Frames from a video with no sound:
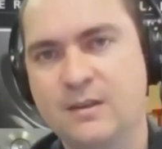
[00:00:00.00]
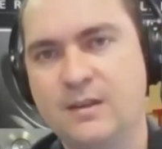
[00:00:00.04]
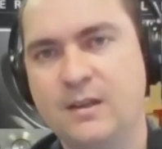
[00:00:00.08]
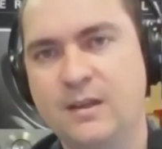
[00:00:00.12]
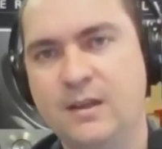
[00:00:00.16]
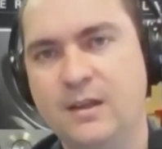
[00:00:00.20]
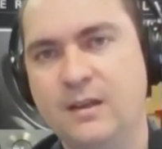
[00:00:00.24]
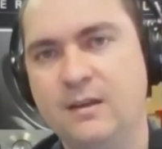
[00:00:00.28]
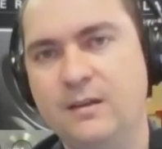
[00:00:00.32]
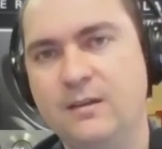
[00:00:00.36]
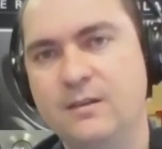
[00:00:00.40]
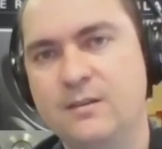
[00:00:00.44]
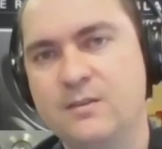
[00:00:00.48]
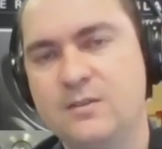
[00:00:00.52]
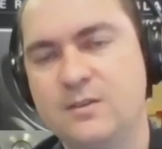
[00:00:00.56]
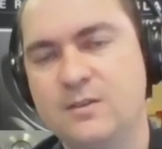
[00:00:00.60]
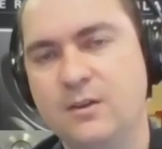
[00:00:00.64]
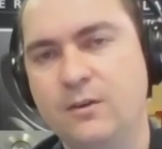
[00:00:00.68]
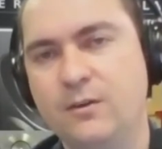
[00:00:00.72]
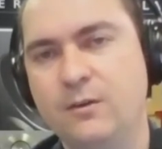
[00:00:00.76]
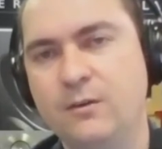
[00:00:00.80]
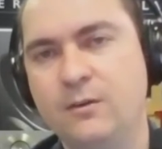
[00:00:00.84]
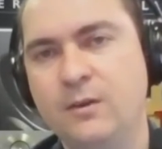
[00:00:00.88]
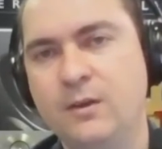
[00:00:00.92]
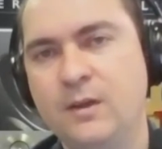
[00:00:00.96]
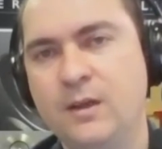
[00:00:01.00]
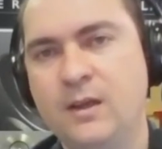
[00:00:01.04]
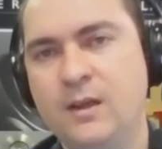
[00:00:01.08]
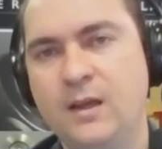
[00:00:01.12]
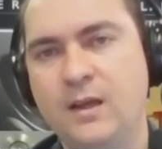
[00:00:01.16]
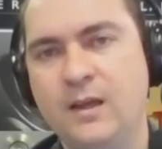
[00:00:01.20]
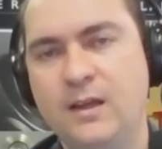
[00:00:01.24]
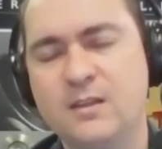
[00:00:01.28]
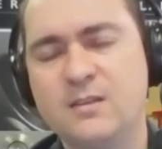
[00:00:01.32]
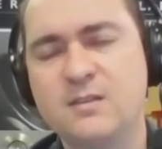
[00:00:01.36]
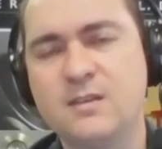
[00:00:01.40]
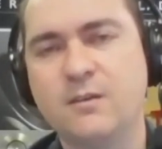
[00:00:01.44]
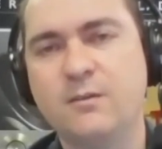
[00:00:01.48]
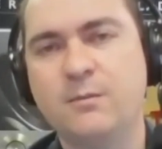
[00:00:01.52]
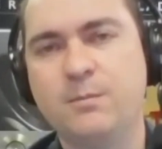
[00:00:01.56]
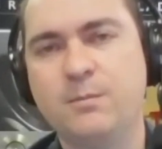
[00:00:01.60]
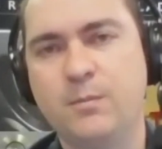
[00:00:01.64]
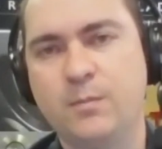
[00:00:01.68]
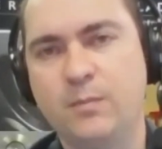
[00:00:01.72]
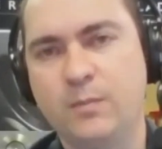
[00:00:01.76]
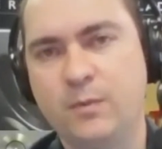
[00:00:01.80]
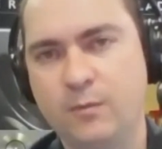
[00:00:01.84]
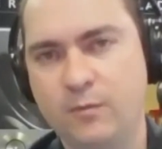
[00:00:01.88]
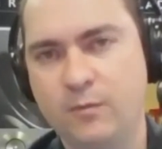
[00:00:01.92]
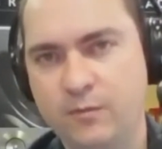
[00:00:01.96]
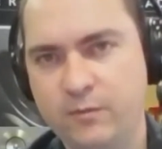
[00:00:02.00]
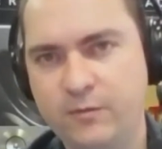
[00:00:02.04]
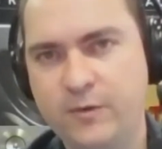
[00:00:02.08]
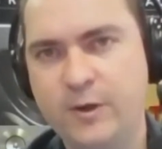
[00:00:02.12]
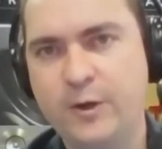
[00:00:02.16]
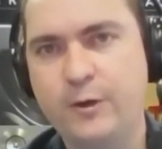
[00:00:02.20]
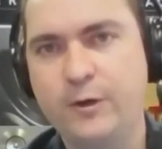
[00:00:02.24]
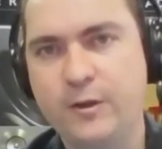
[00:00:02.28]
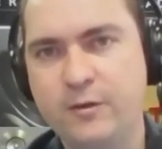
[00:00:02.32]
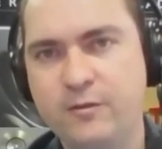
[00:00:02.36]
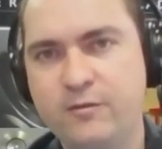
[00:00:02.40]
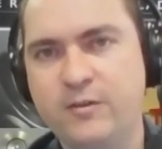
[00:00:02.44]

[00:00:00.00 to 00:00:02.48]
And so it's a very